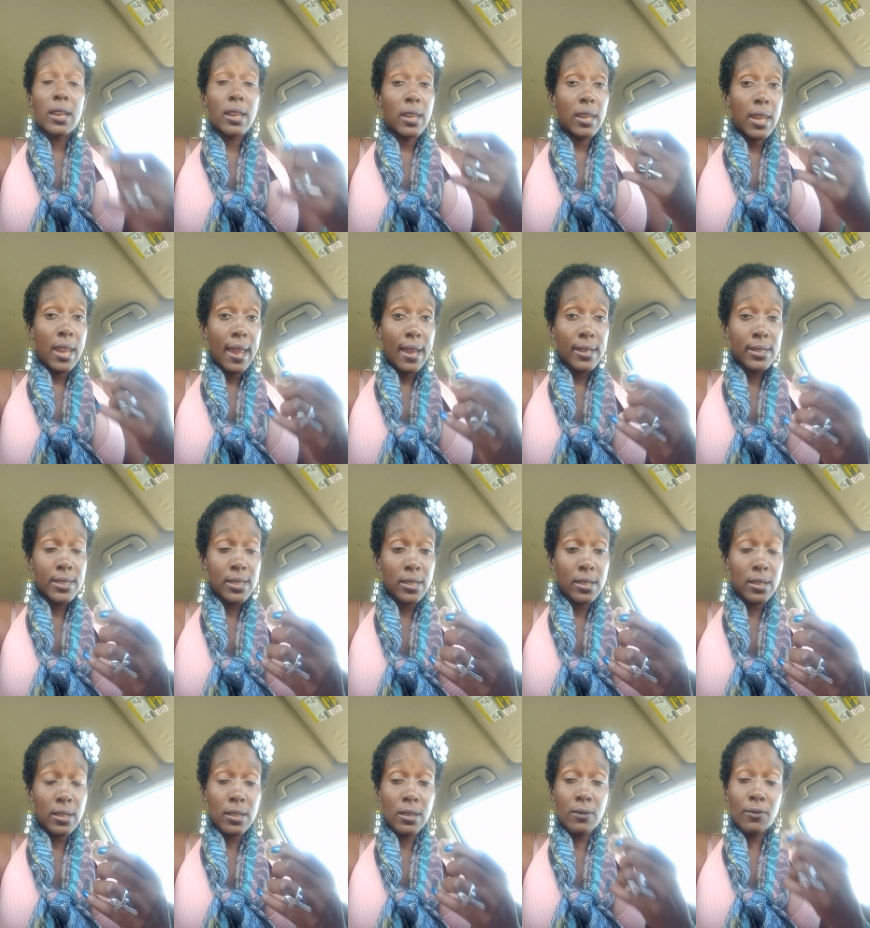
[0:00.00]

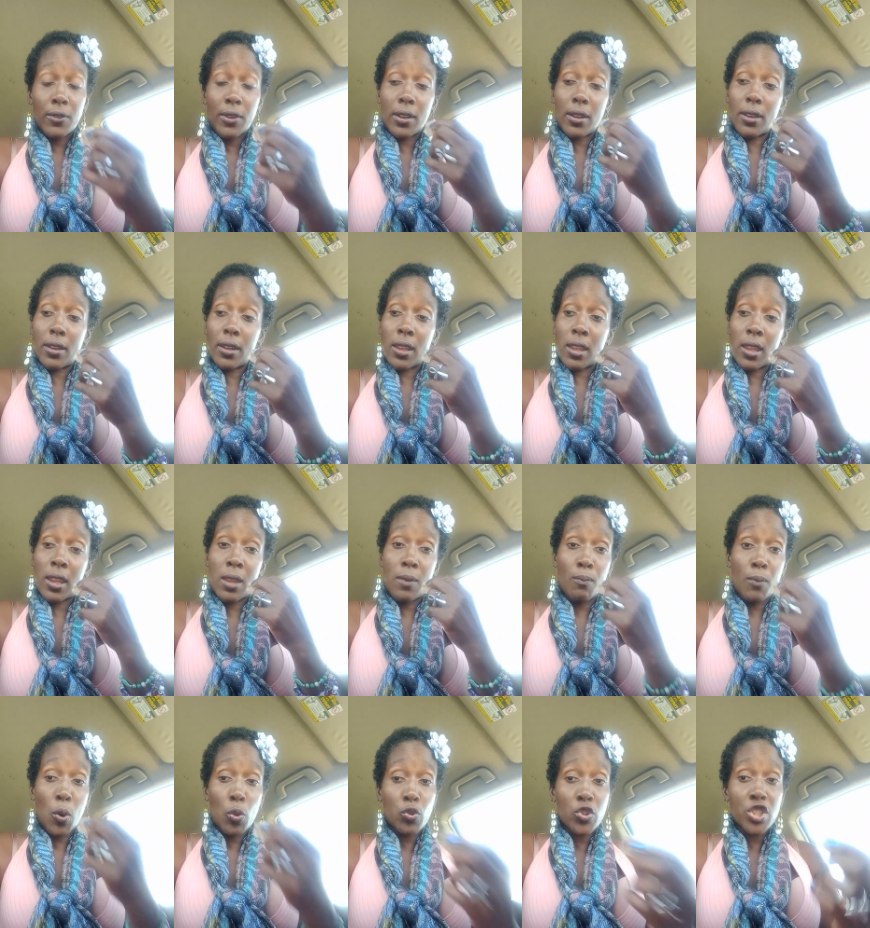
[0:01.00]
negative
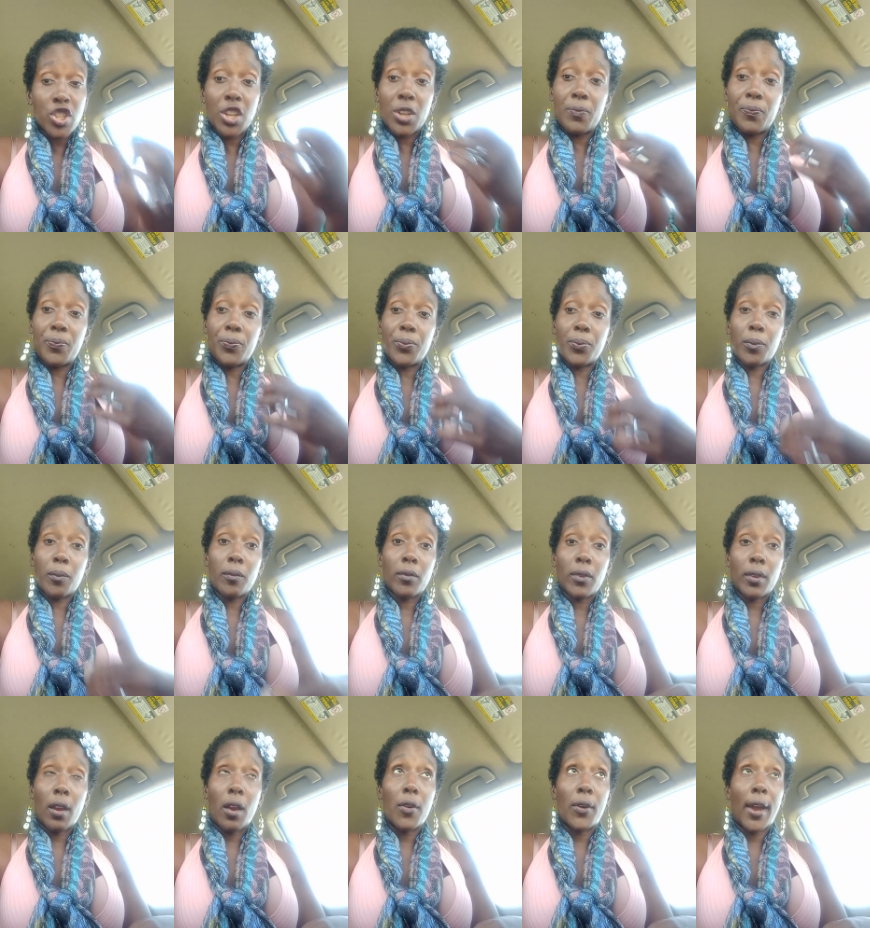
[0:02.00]
emotion,
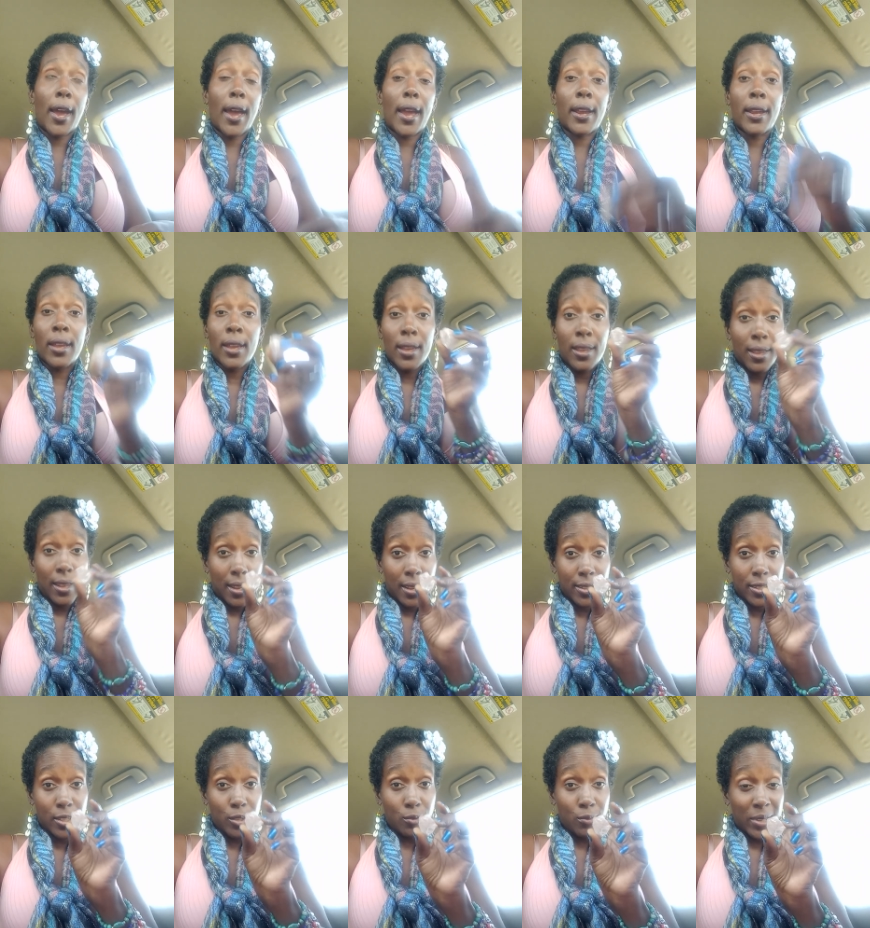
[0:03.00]
okay,
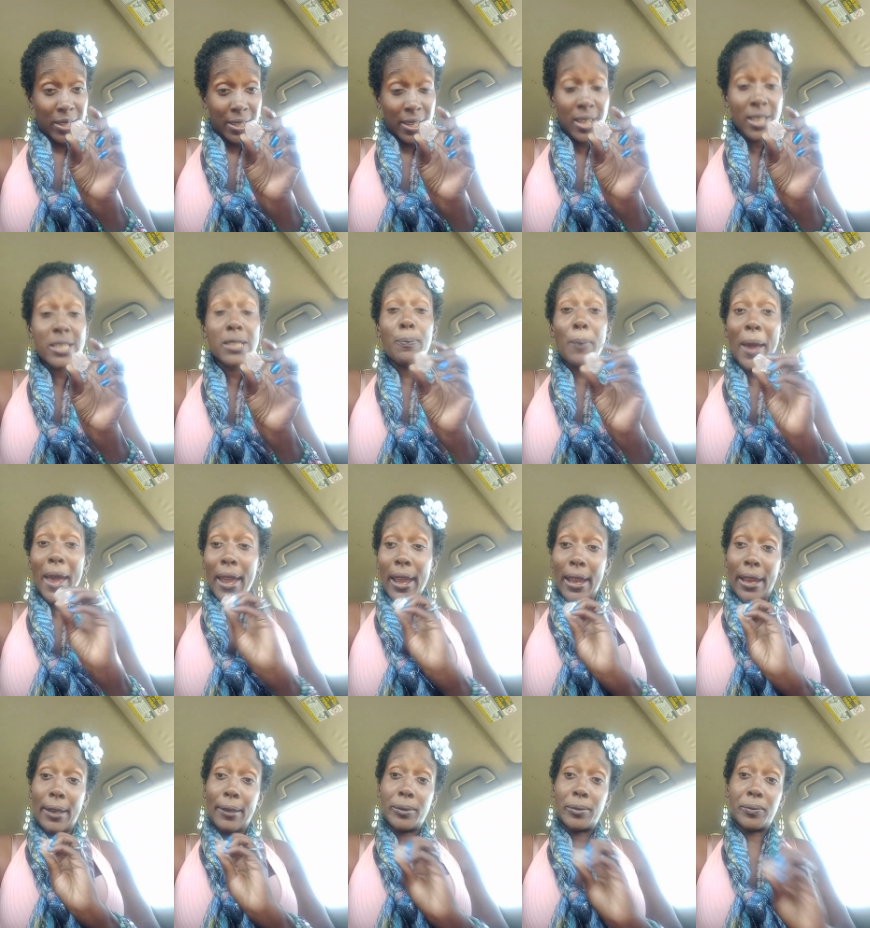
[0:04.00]
and to release pain.